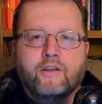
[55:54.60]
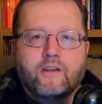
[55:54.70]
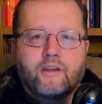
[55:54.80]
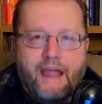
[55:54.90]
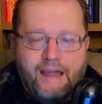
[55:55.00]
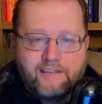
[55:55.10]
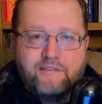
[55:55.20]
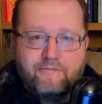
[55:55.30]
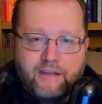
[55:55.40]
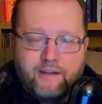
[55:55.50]
Ask a
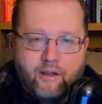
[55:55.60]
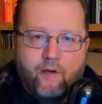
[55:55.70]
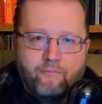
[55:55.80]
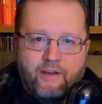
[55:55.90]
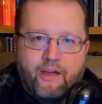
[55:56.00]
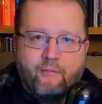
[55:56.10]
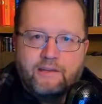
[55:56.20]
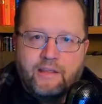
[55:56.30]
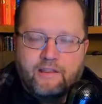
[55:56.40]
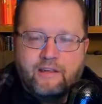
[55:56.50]
Vietnam vet what
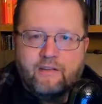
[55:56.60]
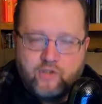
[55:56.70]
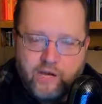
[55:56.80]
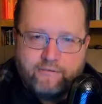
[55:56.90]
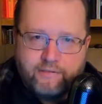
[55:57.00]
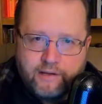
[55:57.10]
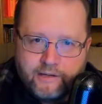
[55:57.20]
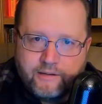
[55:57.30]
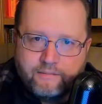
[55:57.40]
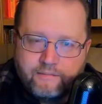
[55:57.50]
they think of Jane Fonda.